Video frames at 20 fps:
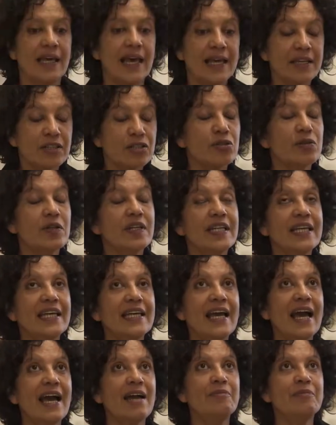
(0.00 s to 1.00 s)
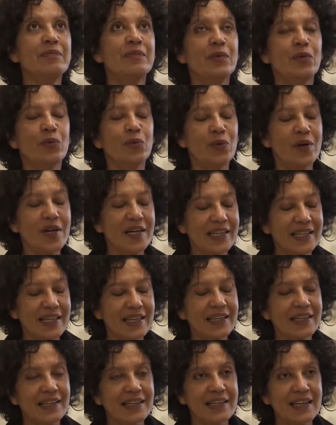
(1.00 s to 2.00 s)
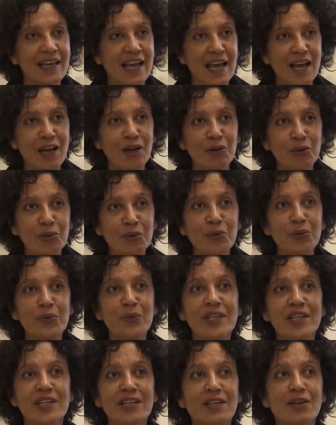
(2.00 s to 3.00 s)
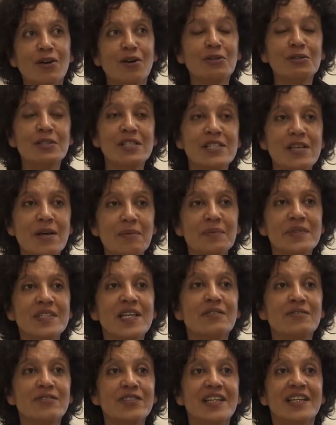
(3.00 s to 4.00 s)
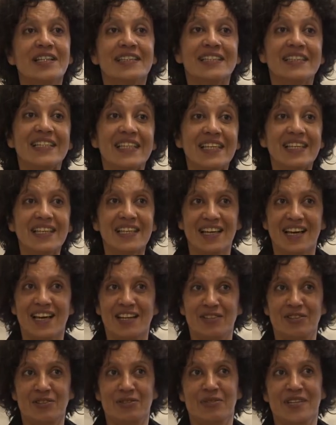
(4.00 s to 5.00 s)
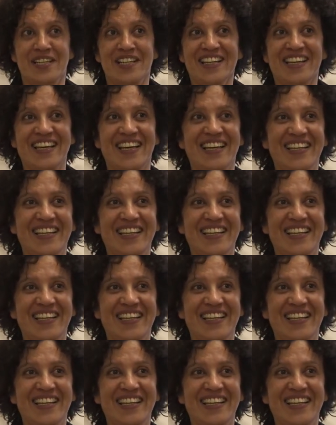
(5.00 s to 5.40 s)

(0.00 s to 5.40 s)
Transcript: Actually, I'm working now with the concept of de-othering